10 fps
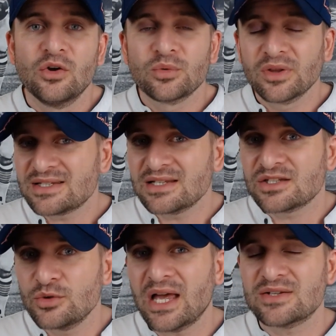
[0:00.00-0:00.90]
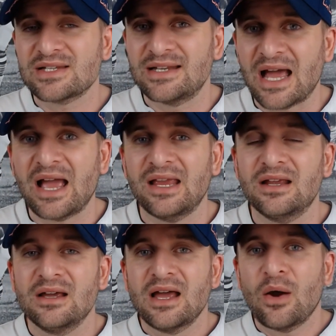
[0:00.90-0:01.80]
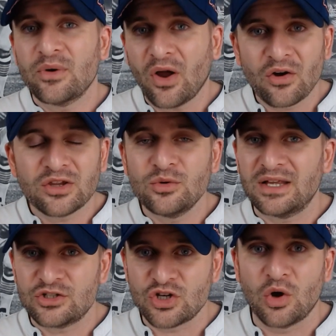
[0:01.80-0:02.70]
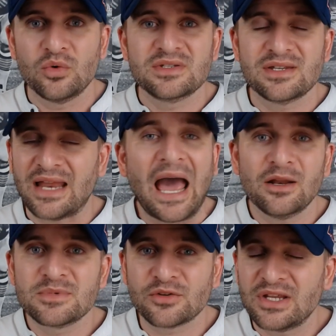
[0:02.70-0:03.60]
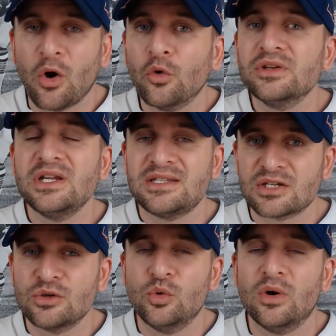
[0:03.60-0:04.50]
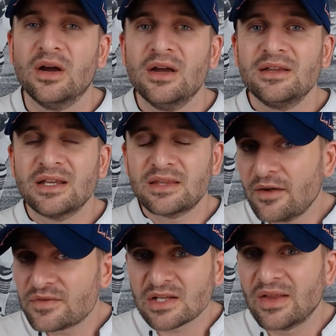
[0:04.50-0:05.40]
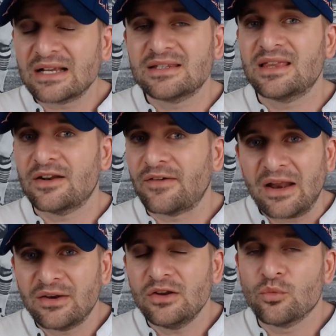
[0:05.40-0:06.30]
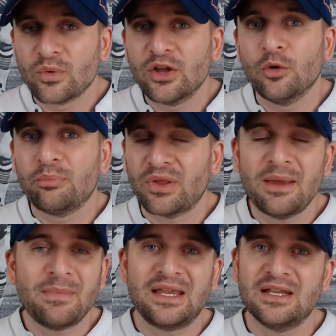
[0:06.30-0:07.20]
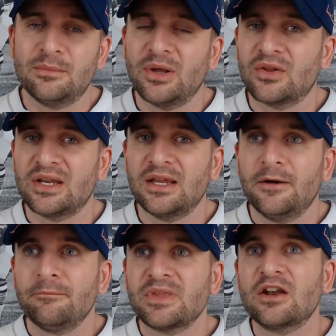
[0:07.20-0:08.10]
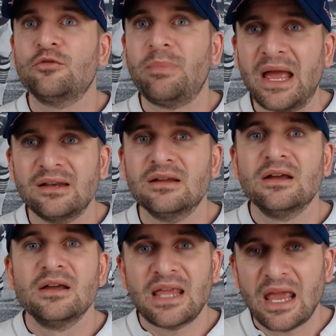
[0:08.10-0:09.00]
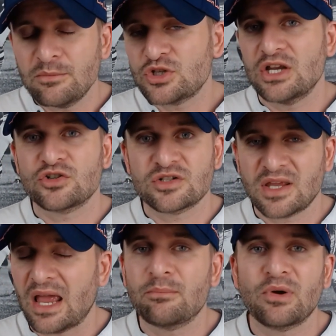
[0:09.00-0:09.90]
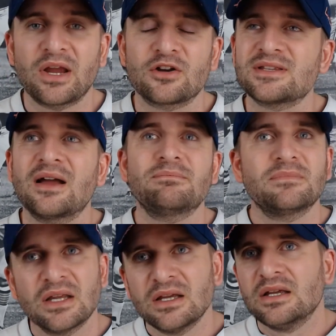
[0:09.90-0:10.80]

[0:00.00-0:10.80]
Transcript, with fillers: really since 2009, I would argue that Jones and Adams are the only two that they have selected that have had any real playmaking ability, that have been game changers, game breakers. Not